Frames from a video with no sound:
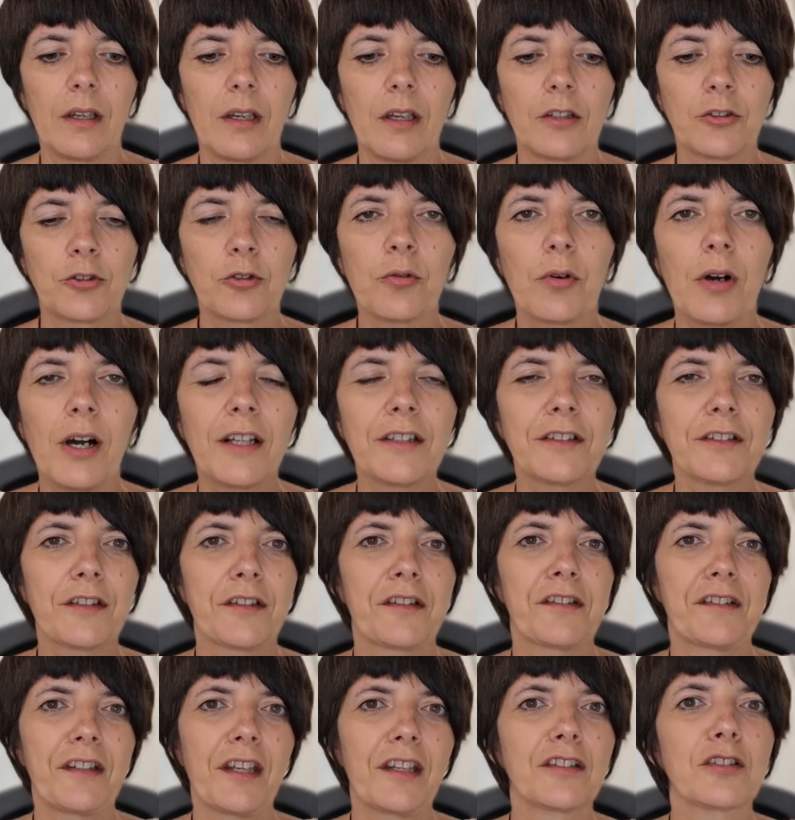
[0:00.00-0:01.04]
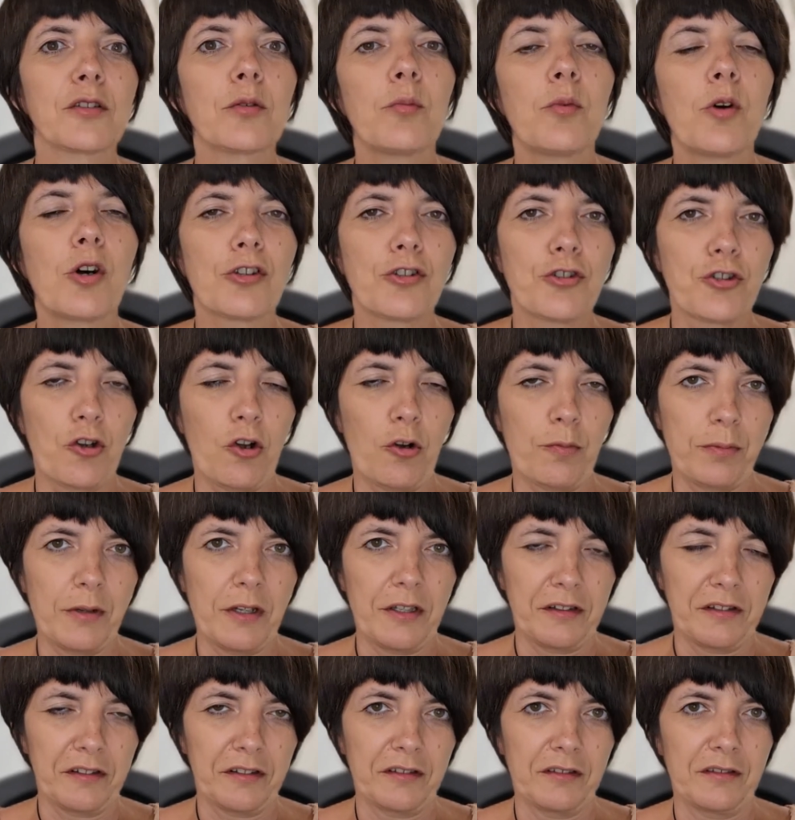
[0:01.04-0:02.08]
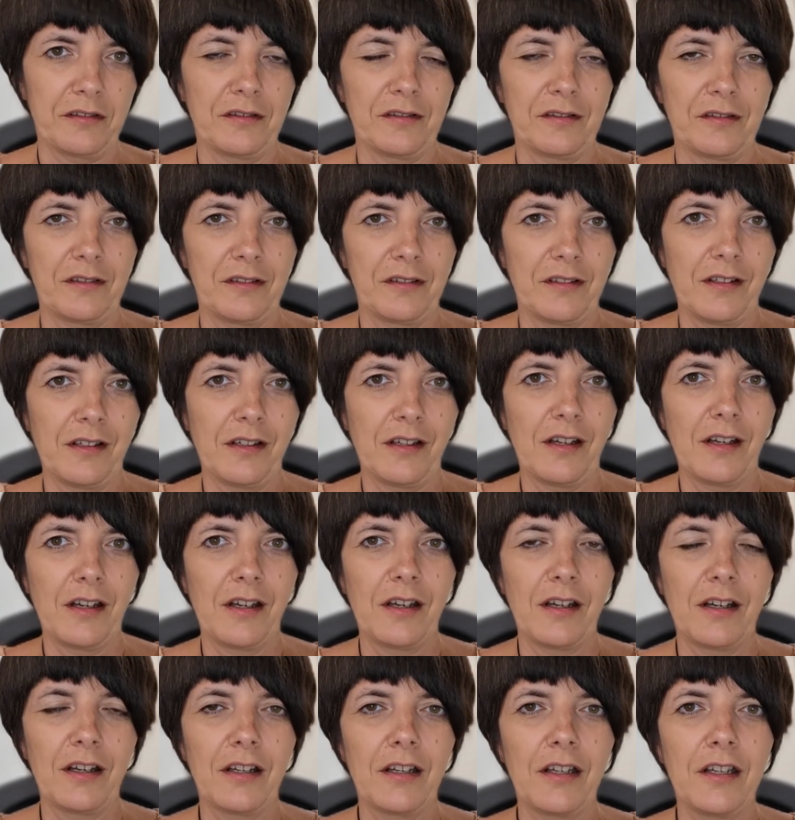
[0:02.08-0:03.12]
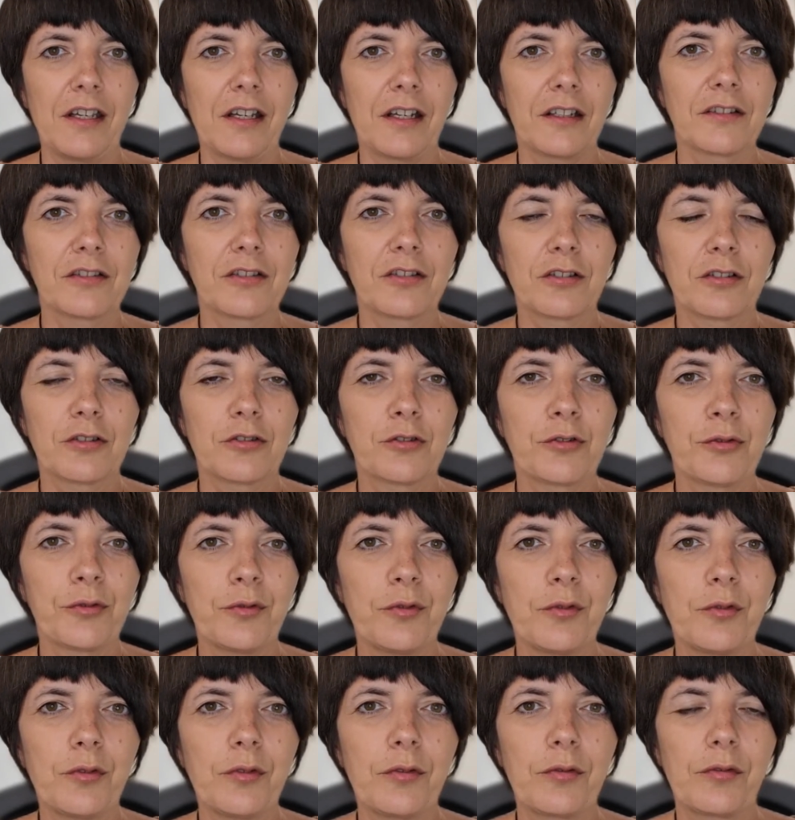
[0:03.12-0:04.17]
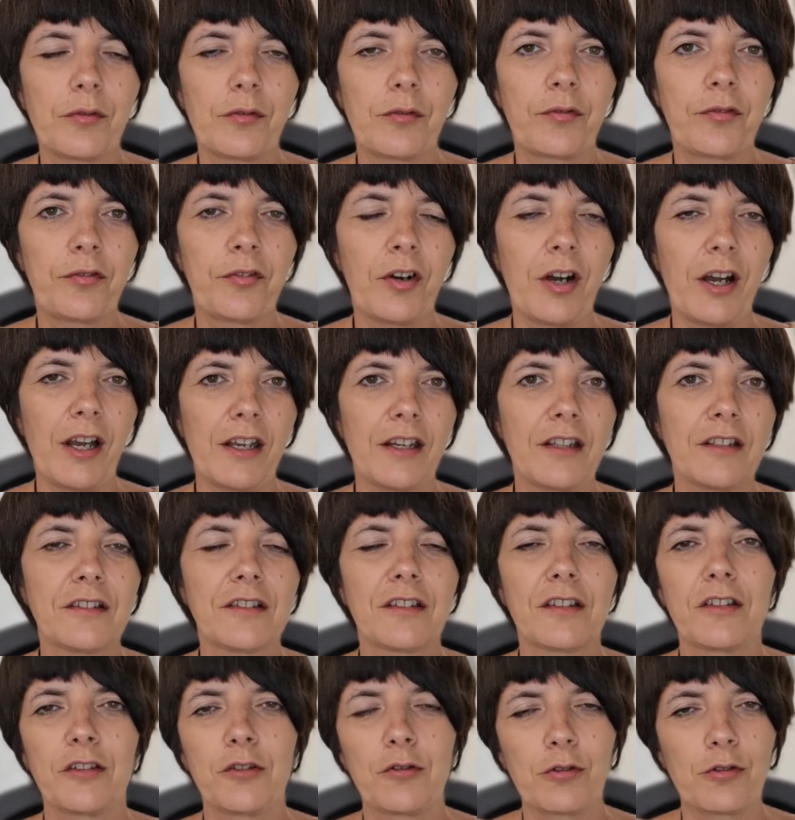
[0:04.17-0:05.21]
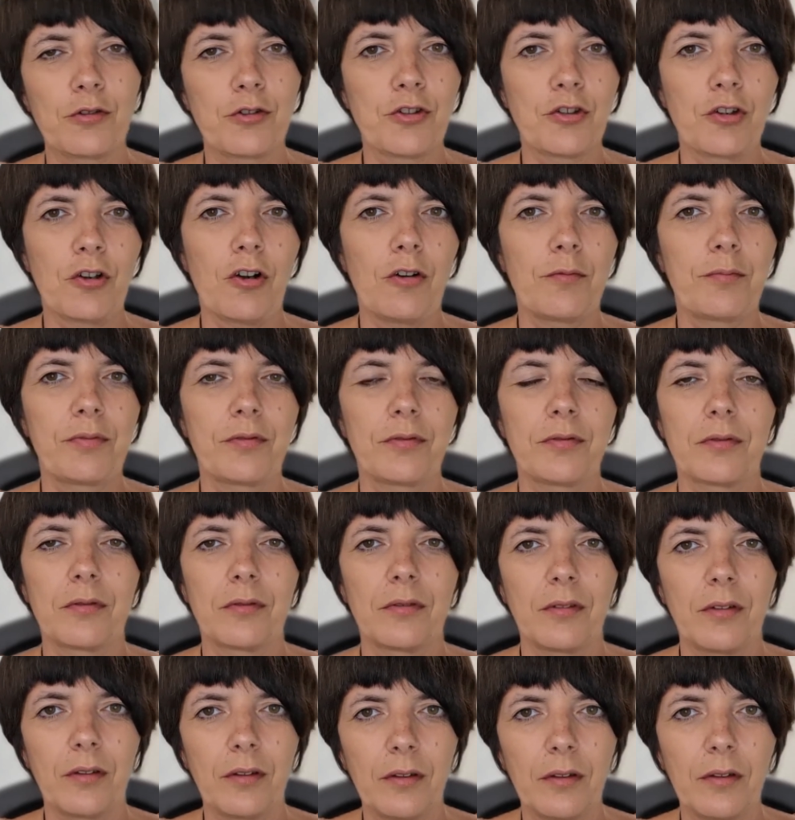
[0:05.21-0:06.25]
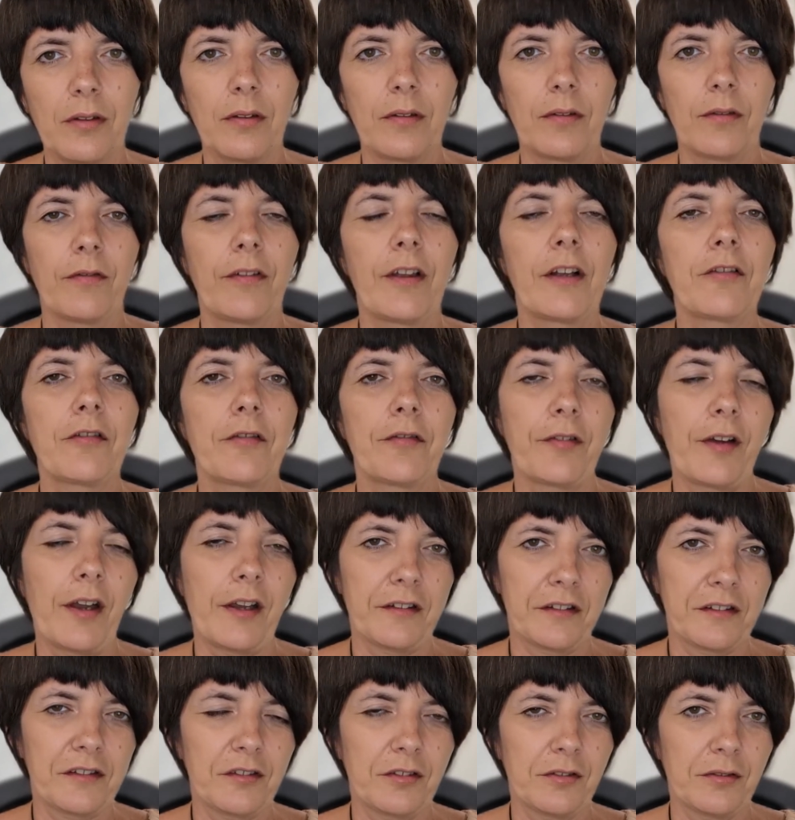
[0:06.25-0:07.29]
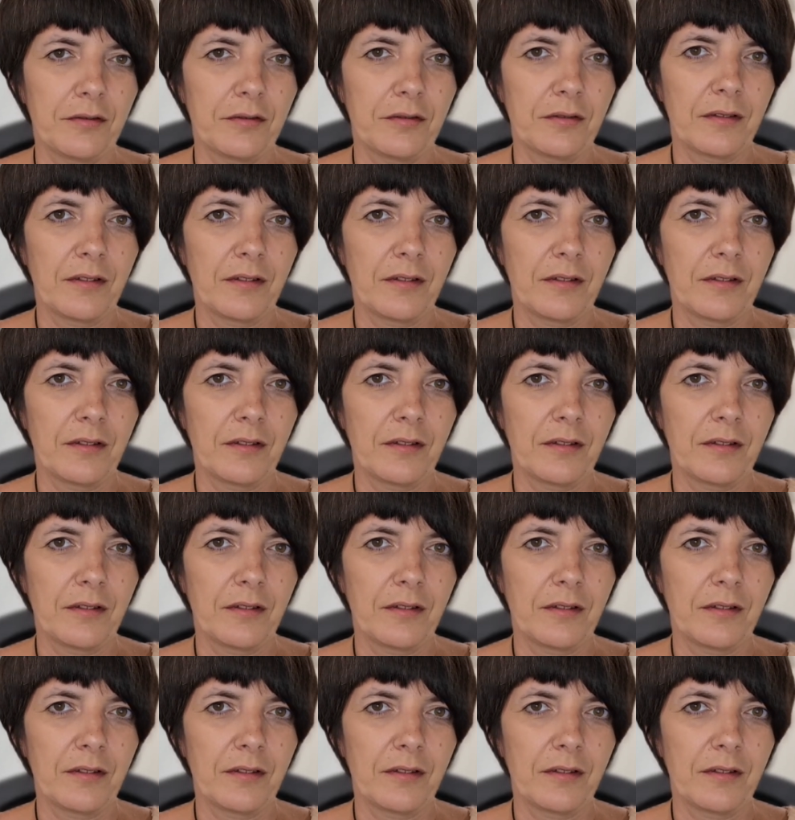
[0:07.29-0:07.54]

to understand what job is and to find your job very fast.